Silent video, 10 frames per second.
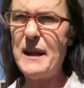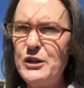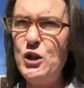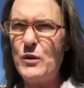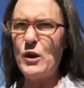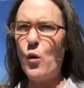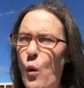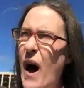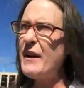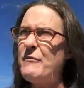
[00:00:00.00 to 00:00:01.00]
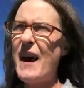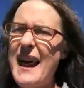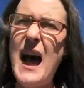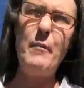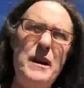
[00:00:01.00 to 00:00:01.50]
because you can
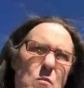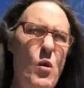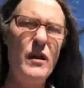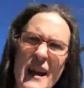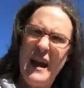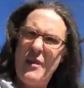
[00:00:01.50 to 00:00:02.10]
quantify how many more